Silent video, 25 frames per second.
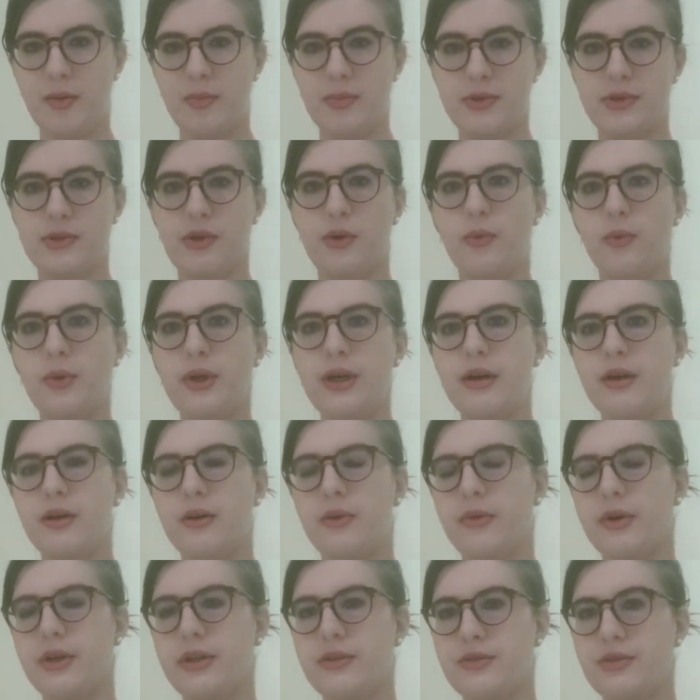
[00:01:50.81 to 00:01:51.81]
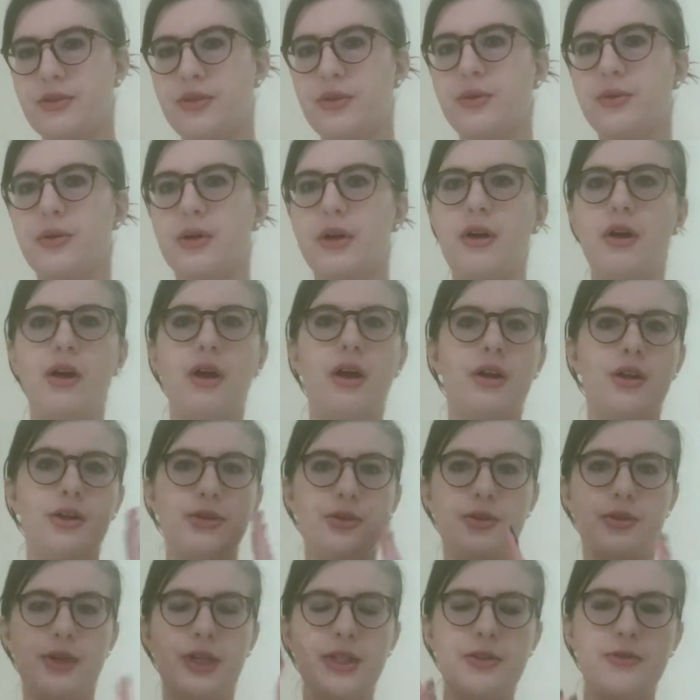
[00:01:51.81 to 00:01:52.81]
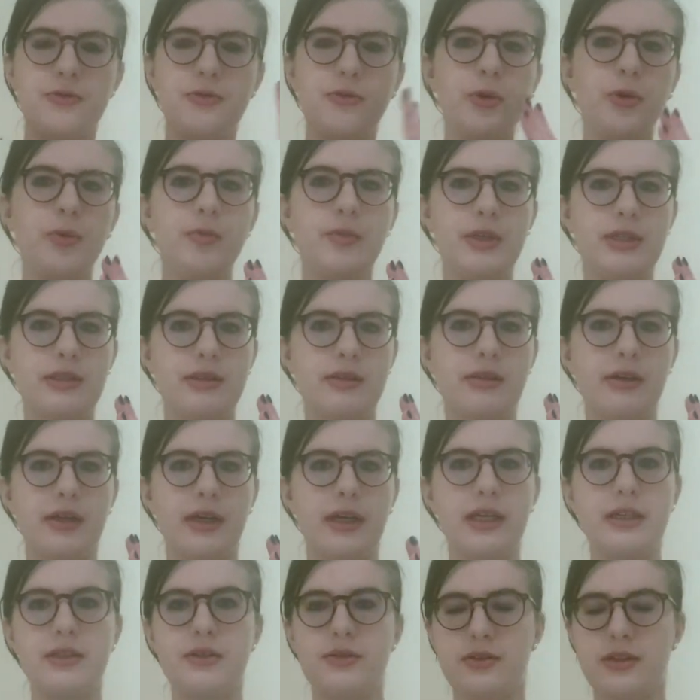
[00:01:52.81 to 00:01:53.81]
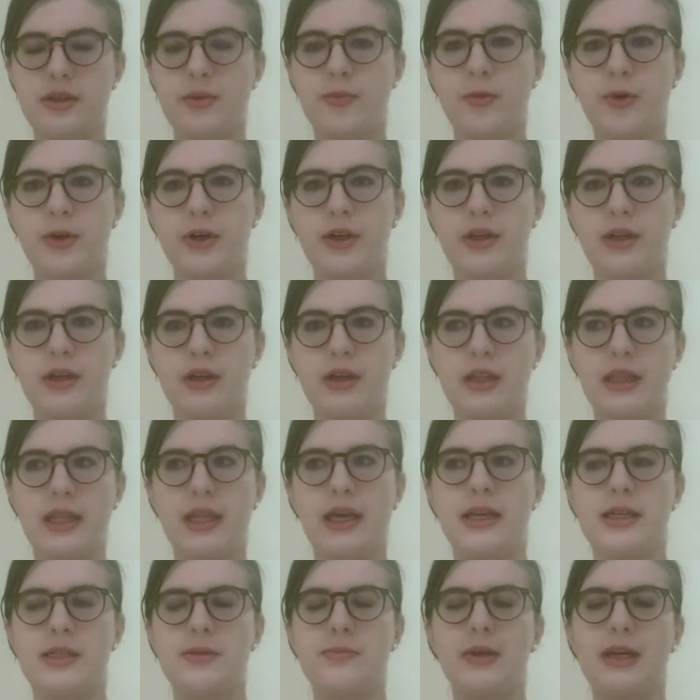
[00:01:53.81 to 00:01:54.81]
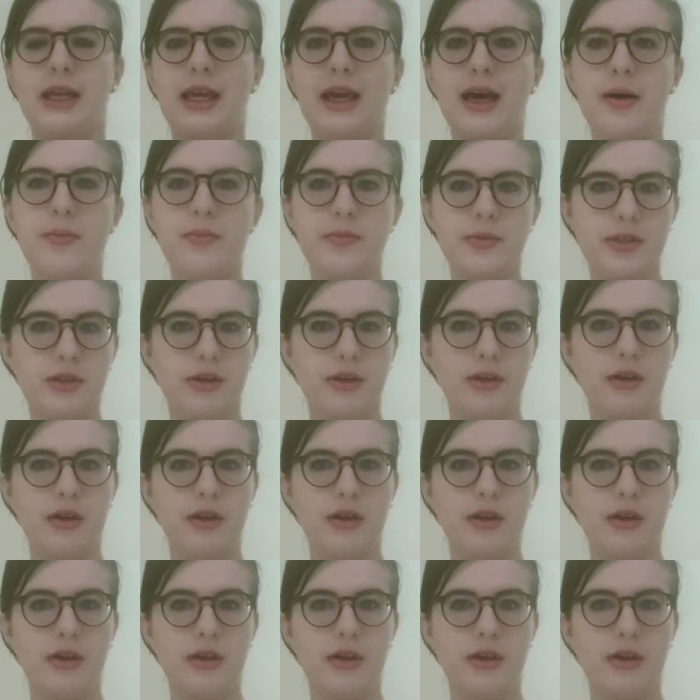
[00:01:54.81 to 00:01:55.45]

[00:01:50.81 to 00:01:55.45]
So we are going to transform this look into someone that has been kept